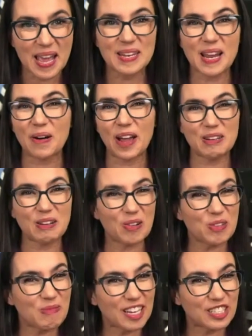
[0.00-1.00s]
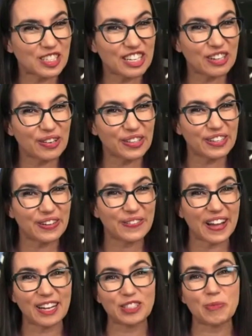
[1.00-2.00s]
Now, I know you mentioned it earlier,
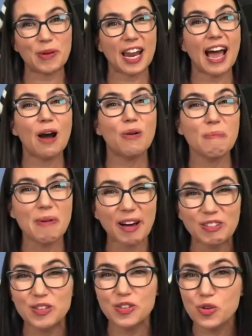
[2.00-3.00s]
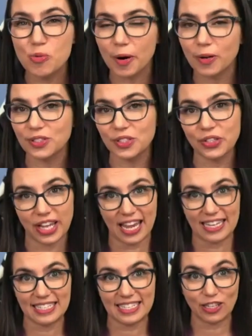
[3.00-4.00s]
Valder, but how about a new personal
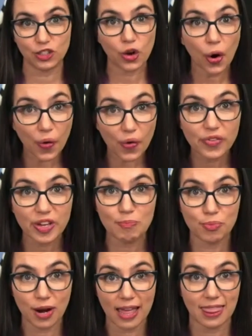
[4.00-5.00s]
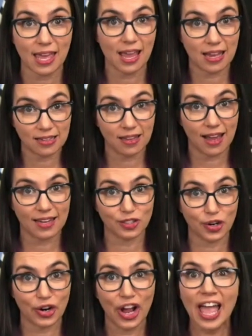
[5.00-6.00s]
handheld COVID breath
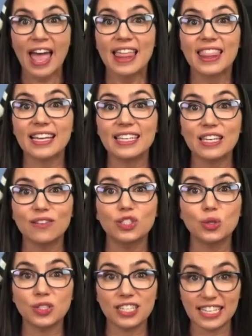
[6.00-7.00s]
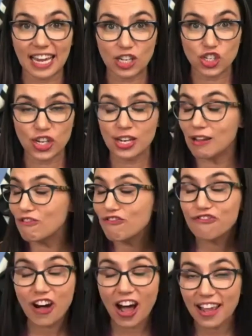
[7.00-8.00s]
analyzer that gives you detection in
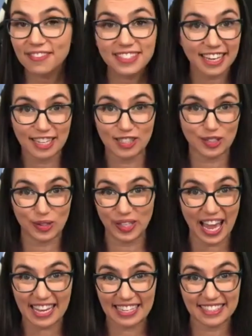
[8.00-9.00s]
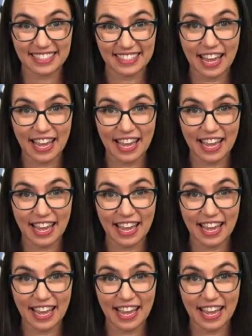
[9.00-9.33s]
five seconds or less?